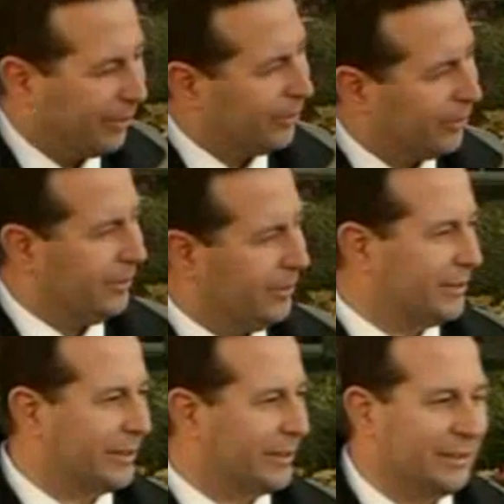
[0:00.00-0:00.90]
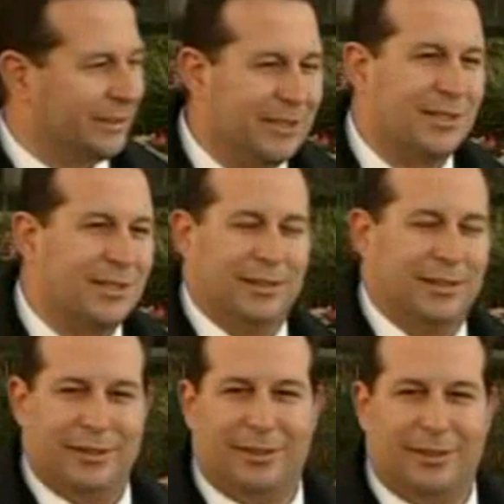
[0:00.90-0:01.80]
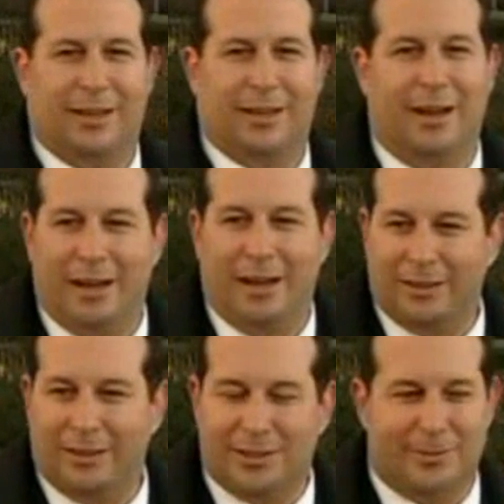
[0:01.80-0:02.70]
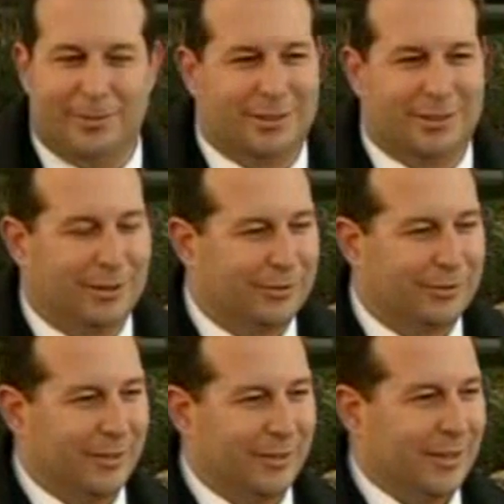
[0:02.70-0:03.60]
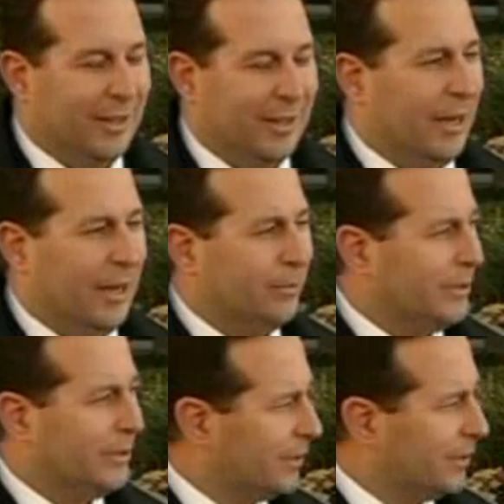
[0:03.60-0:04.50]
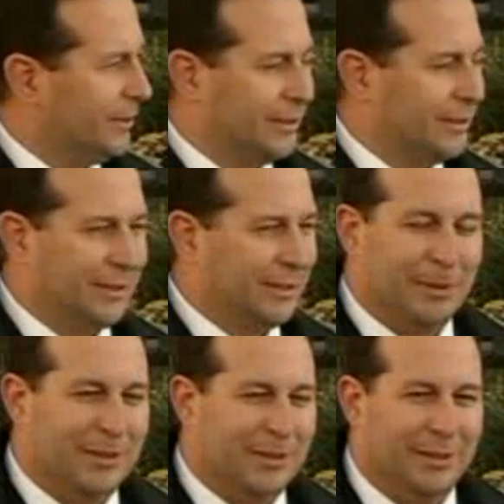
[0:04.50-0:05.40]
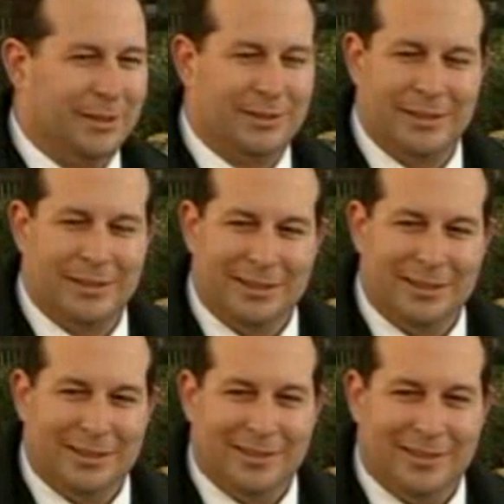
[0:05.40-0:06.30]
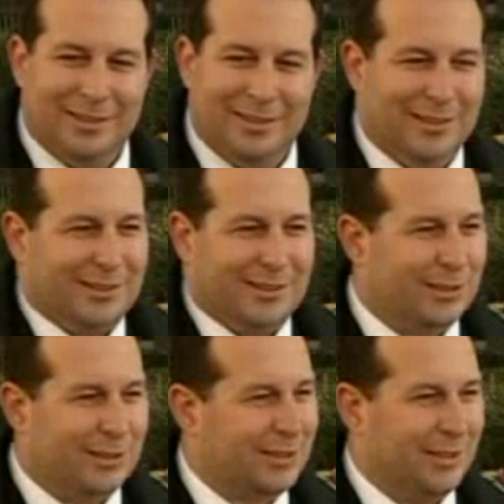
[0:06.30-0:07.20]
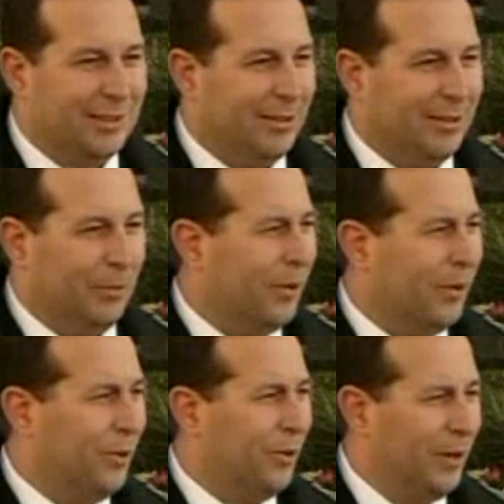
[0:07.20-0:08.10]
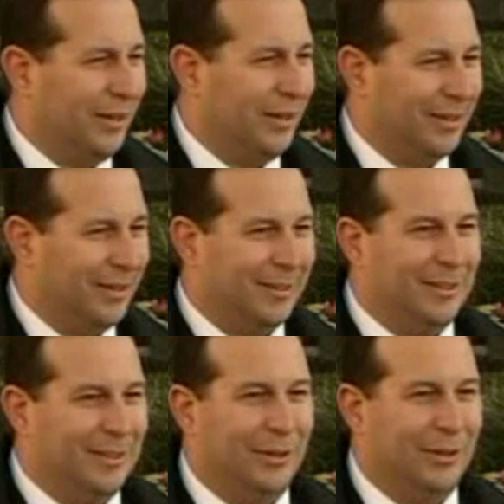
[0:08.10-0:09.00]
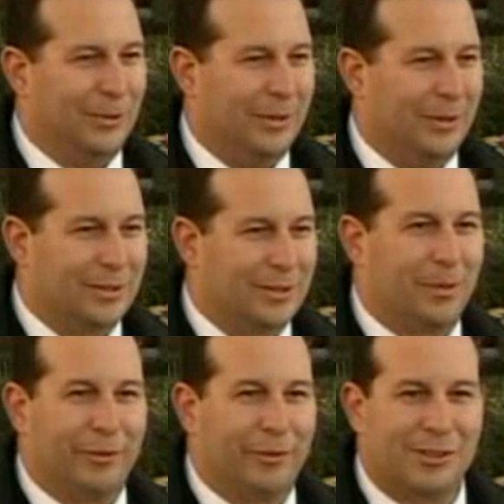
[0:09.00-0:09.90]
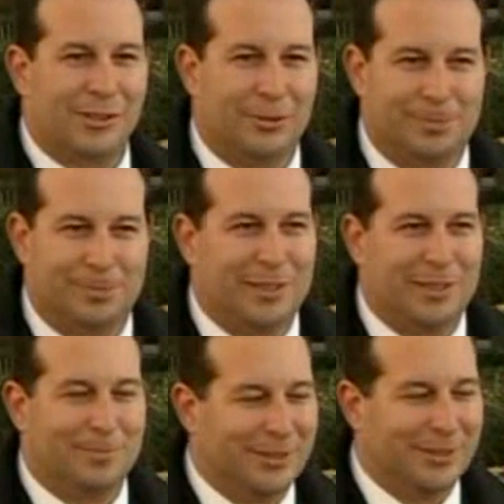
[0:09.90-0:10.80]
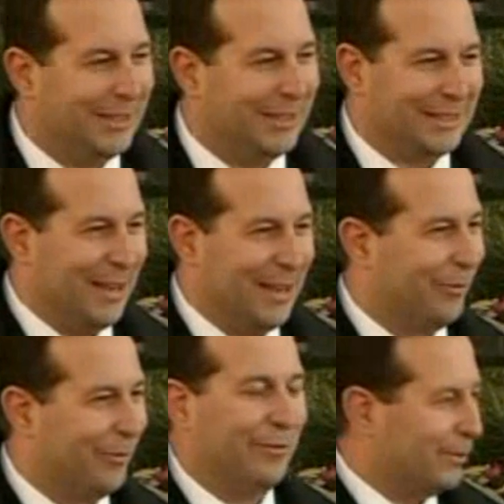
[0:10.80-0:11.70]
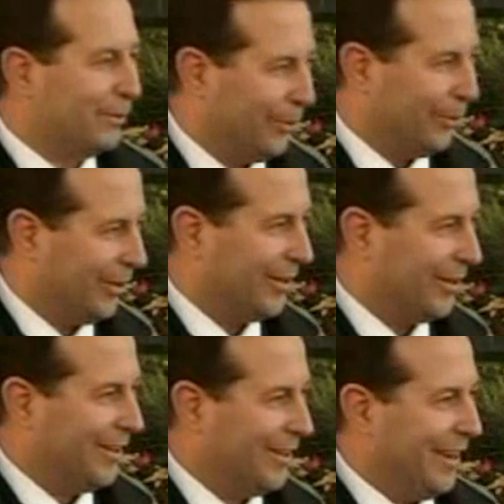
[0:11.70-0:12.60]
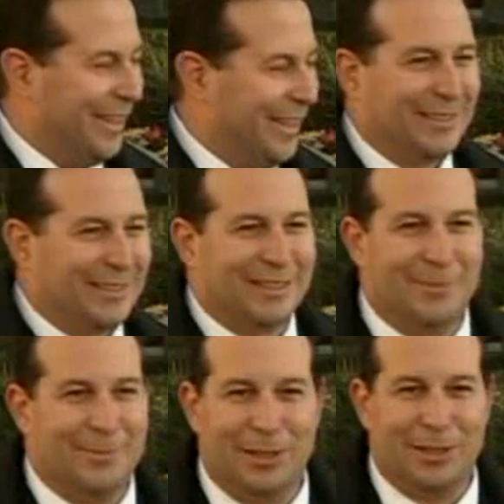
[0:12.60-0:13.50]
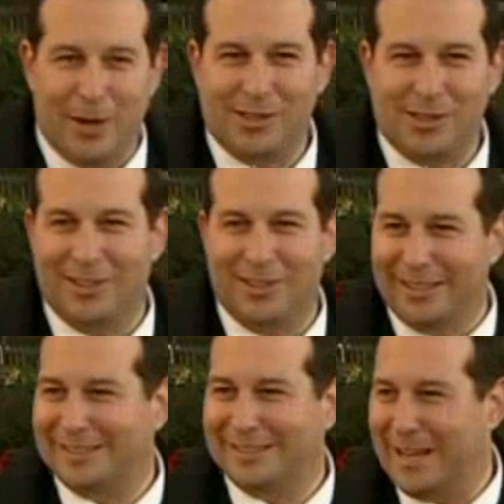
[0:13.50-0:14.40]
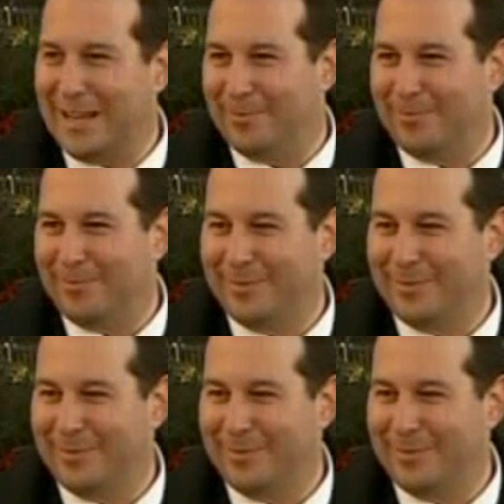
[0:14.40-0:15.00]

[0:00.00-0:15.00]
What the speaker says: I heard of this contingency fee thing, I thought to myself, how ridiculous is this? Because this is 101. You know, there's a professional responsibility exam for every lawyer, and that's the gimme question in the exam.